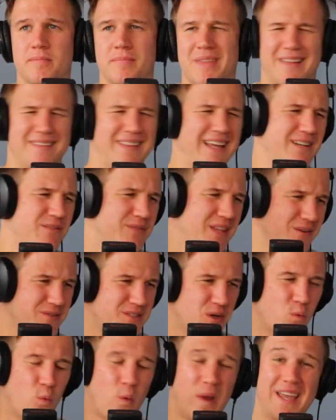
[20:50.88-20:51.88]
That was
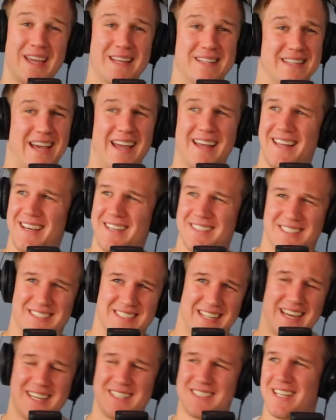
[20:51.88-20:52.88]
a weird day. They had
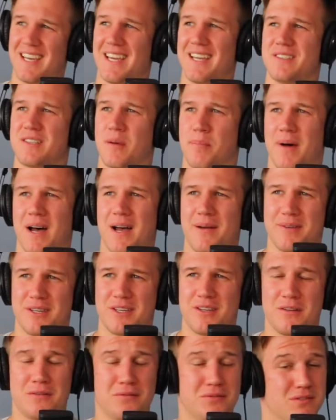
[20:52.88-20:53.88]
snakes there. There was a
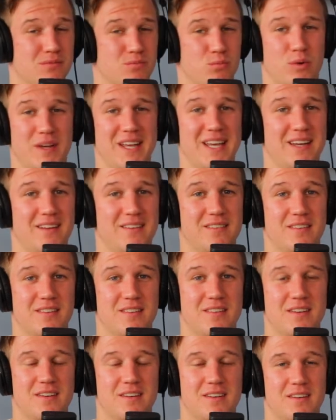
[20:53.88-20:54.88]
barbecue. It was weird.
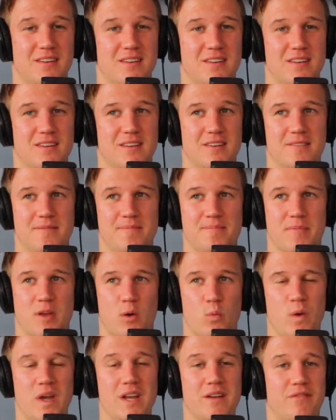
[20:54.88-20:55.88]

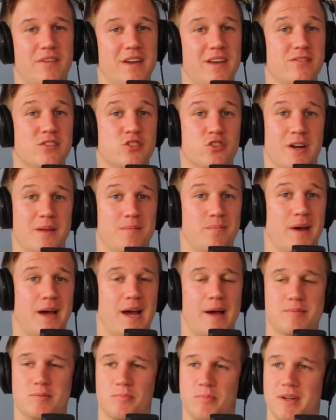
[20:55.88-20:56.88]
Weird fever dream,
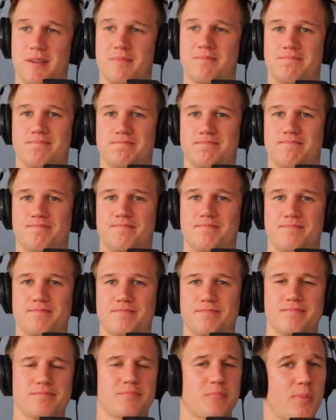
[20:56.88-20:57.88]
perhaps. But
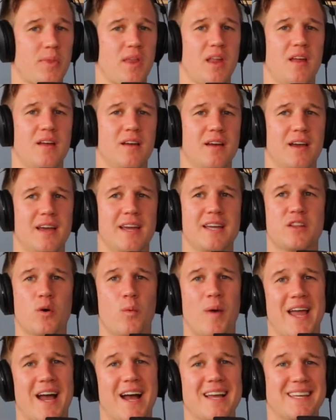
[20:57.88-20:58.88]
either
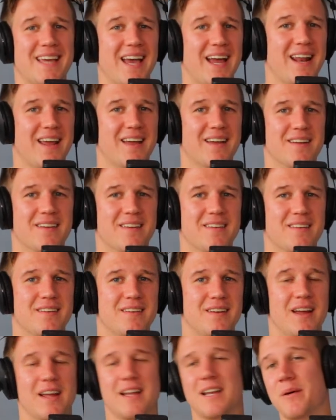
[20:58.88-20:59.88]
way, I get it.
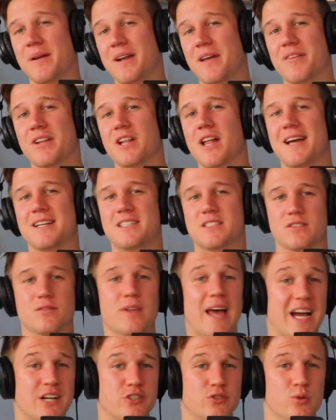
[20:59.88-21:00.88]
Now, I never liked
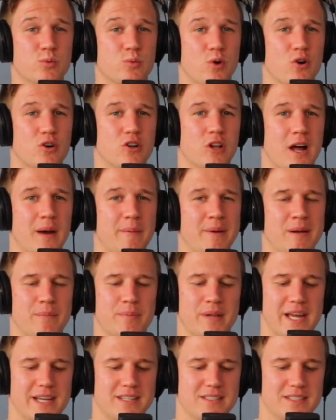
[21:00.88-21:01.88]
actual rock climbing at
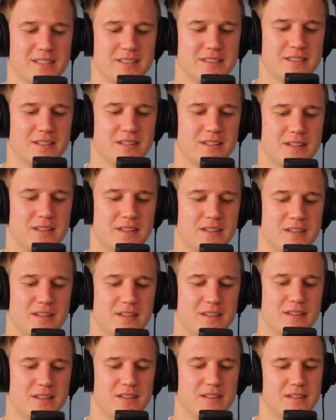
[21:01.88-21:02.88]
places.
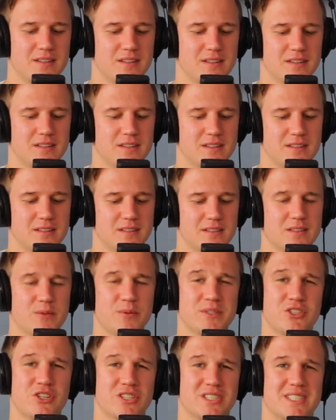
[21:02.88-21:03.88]
I
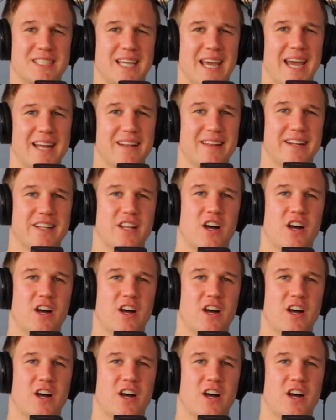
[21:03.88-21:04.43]
always got scared, like, of the